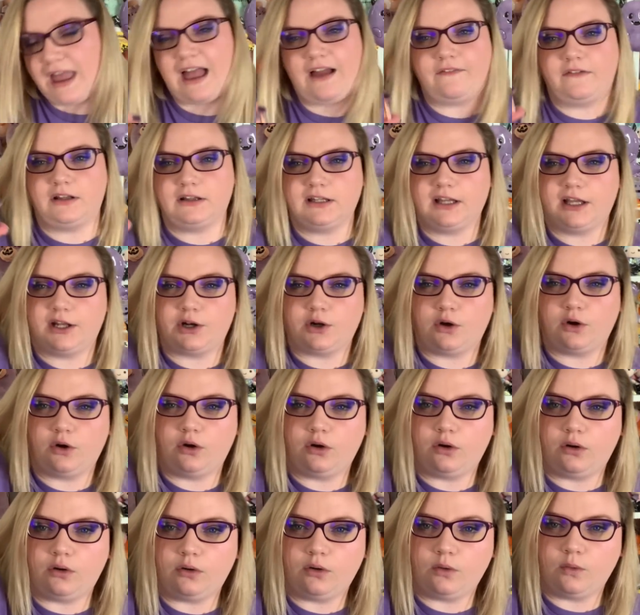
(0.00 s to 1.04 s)
have a
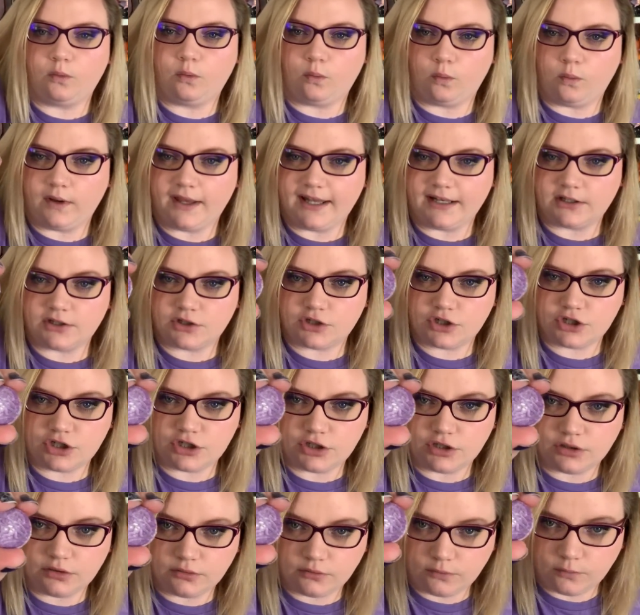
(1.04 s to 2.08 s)
little witch
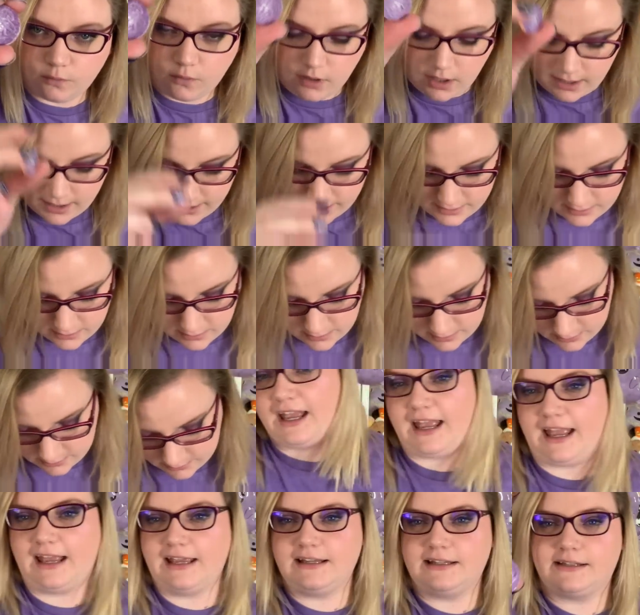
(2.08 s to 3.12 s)
one,
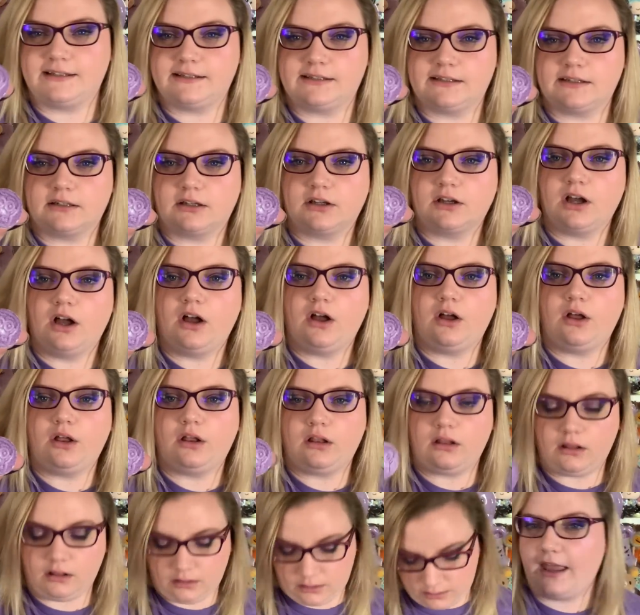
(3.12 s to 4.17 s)
a
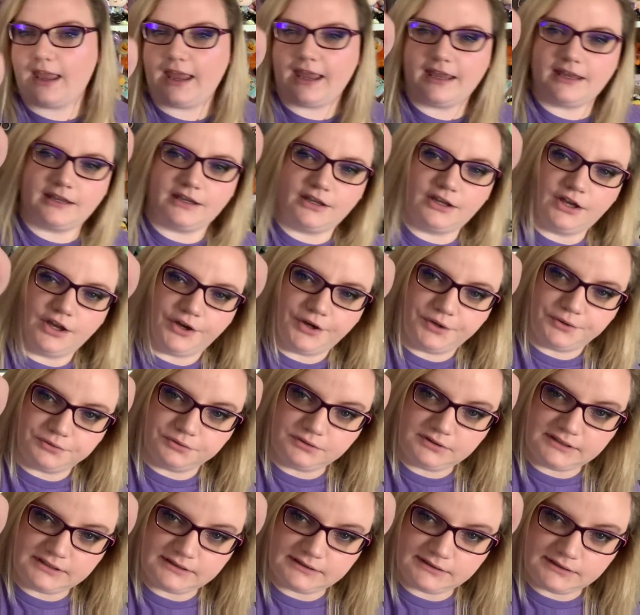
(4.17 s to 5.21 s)
skull, a
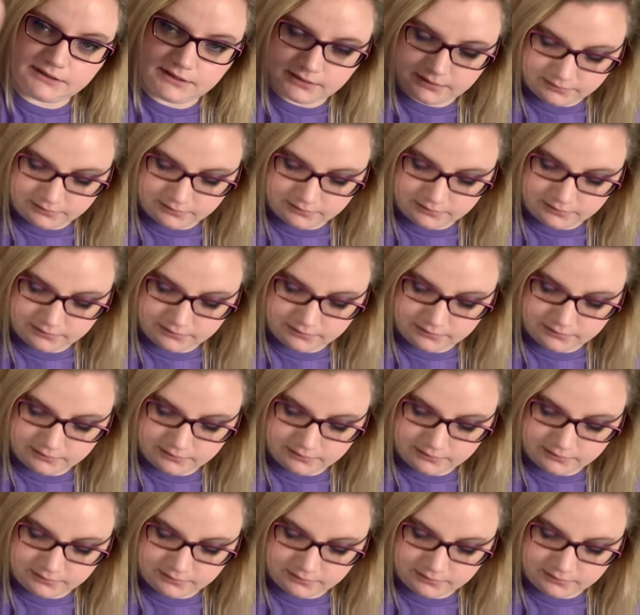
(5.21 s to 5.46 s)
ghost,